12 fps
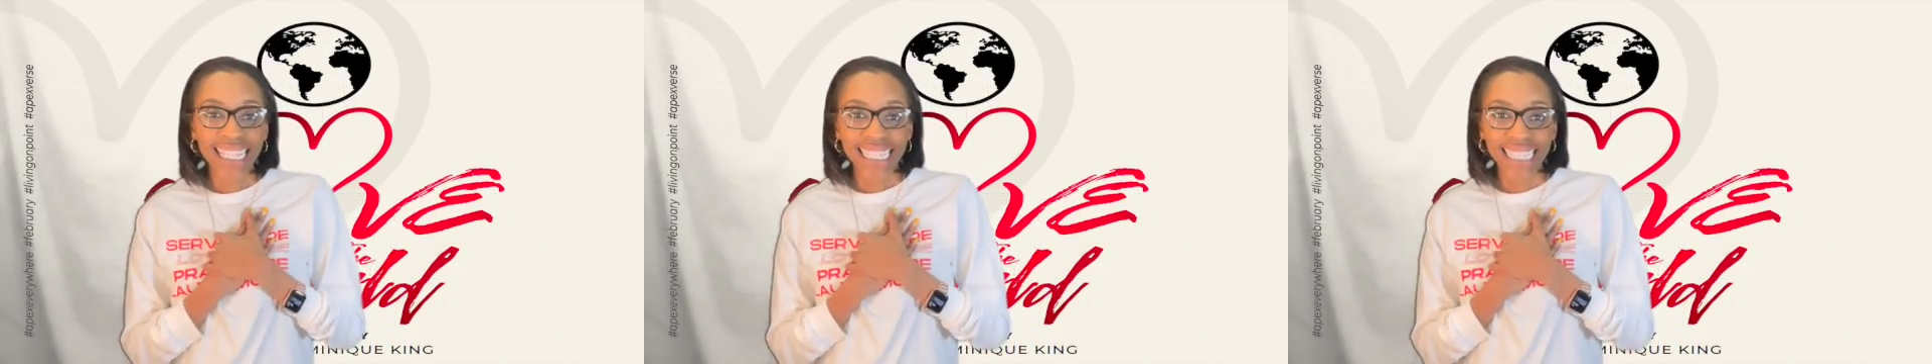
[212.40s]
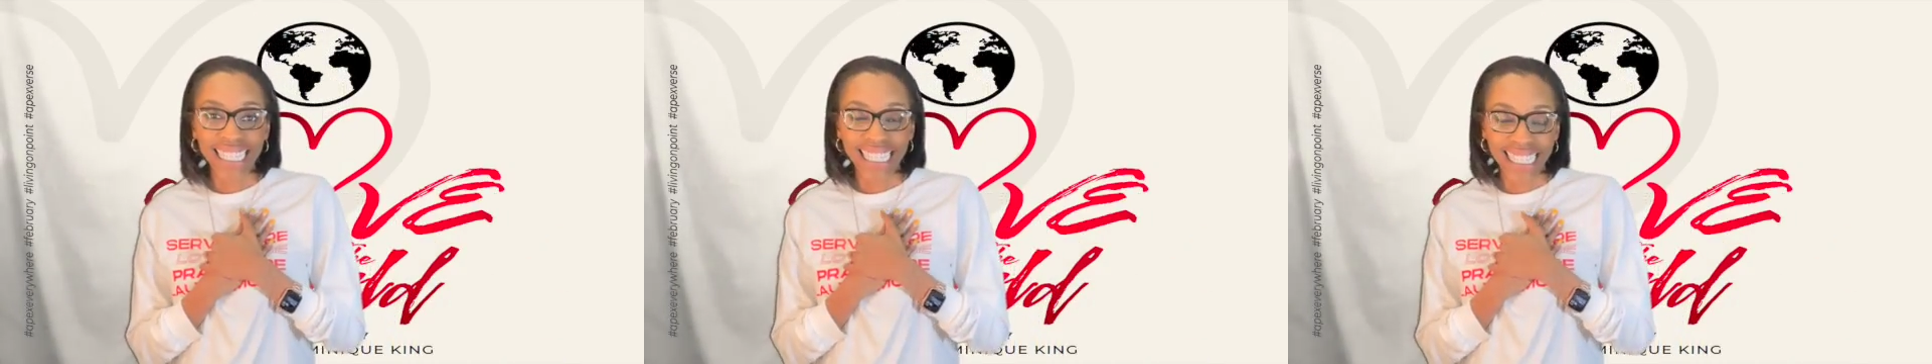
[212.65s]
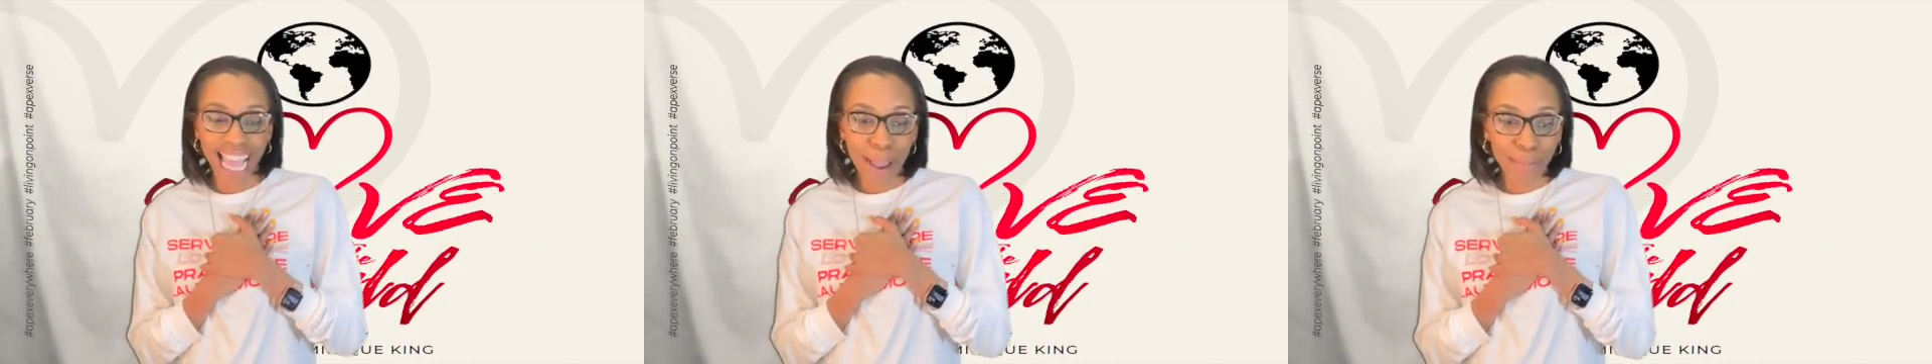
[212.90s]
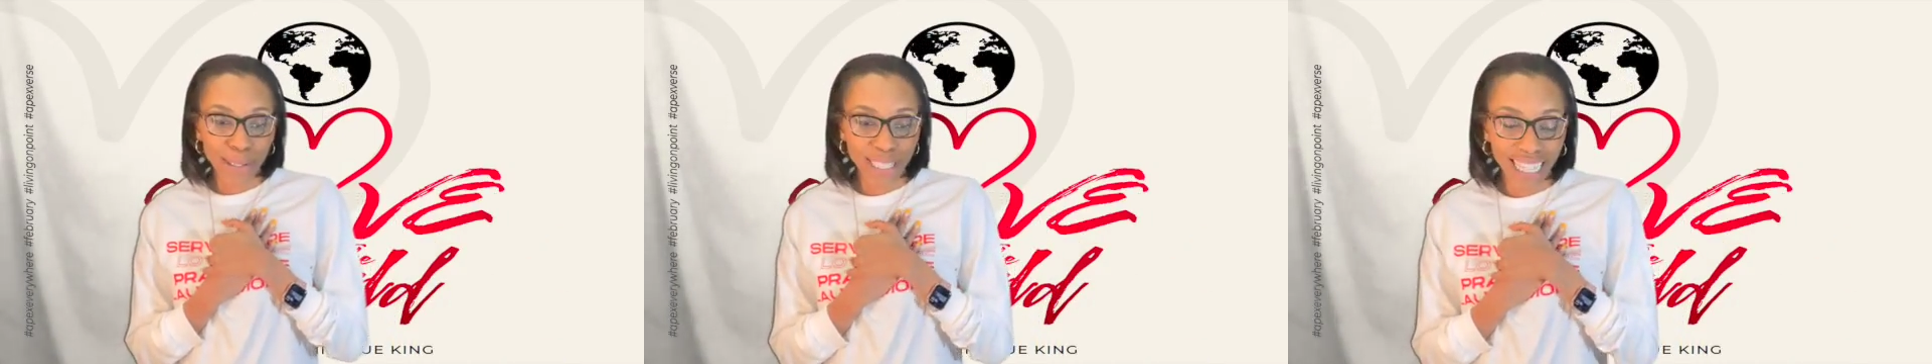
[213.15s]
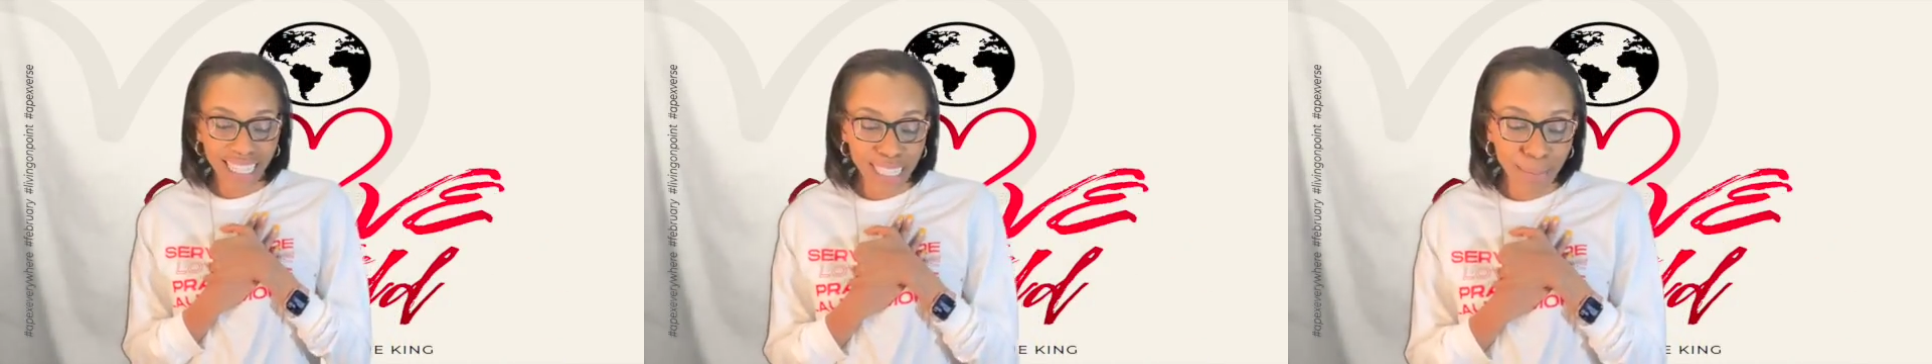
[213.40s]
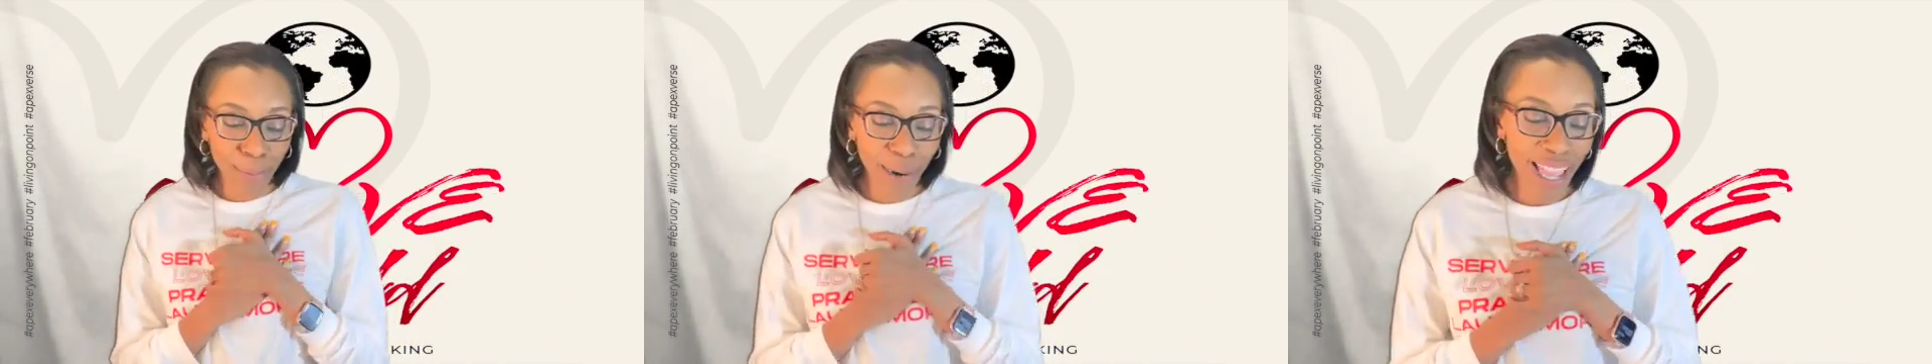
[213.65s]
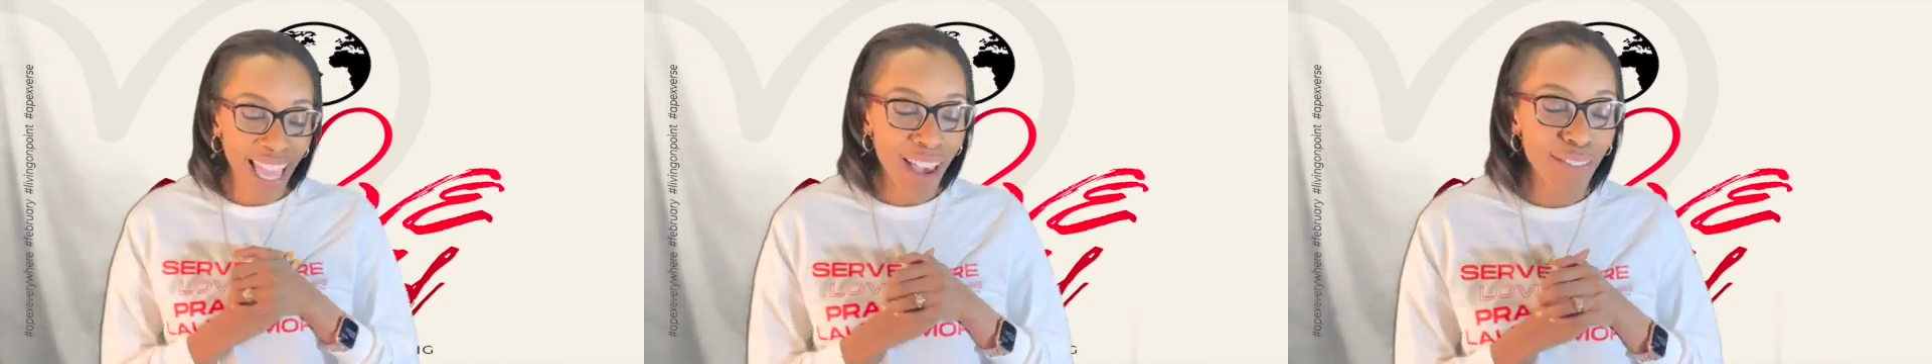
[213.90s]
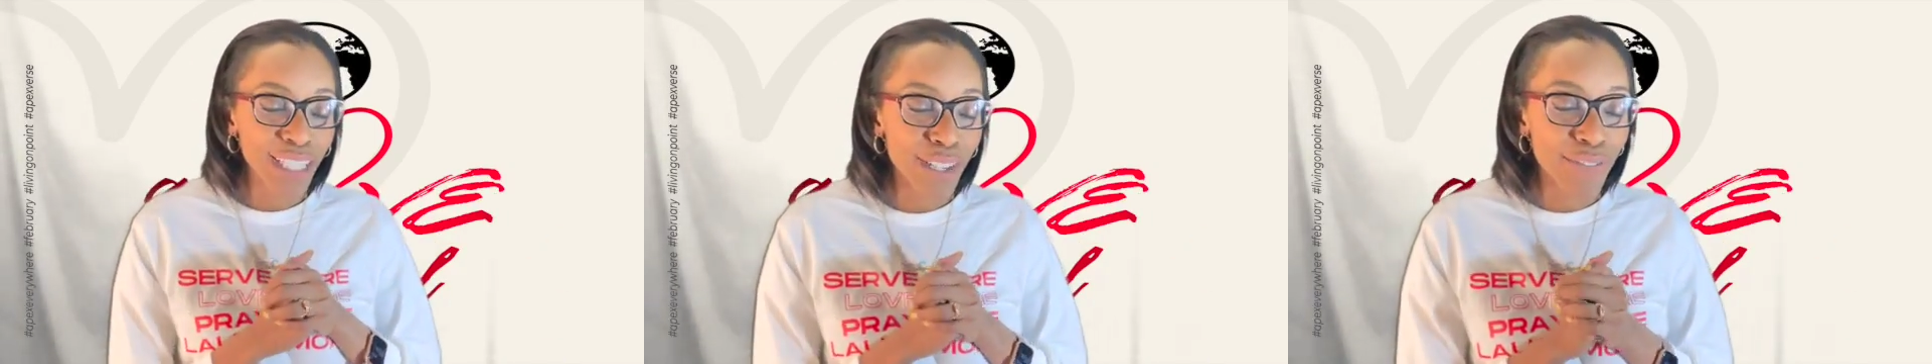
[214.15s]
disciples. Let us pray.
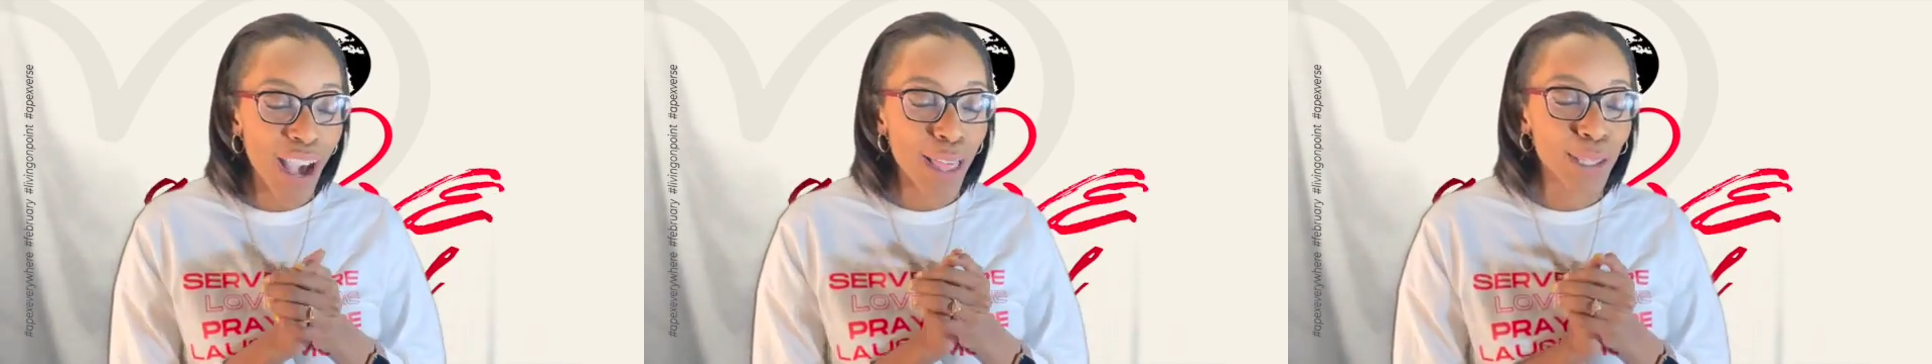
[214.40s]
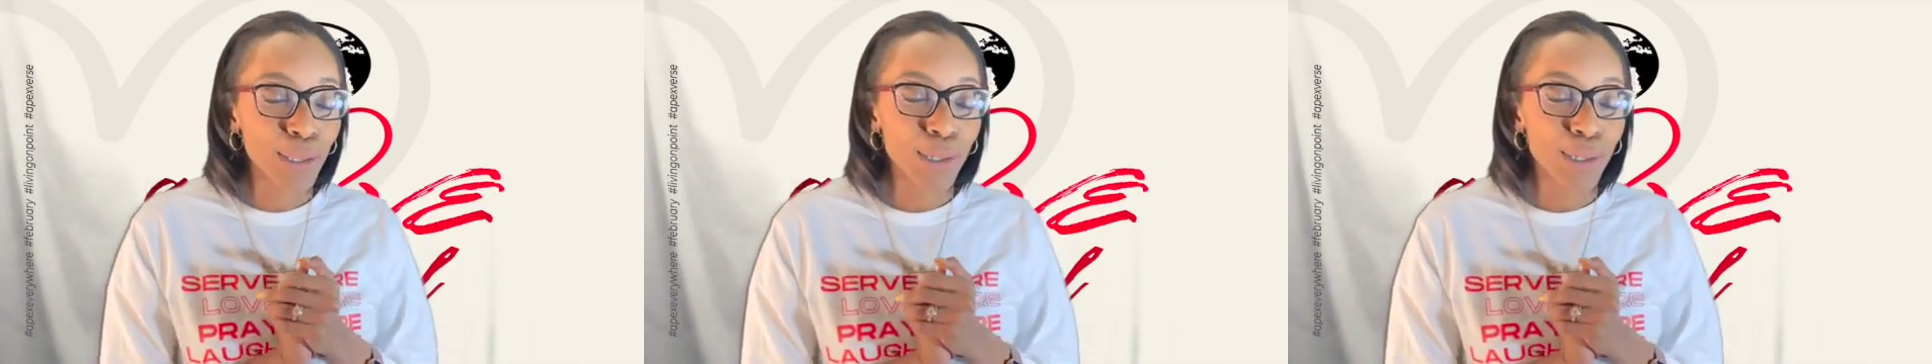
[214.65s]
Heavenly Father,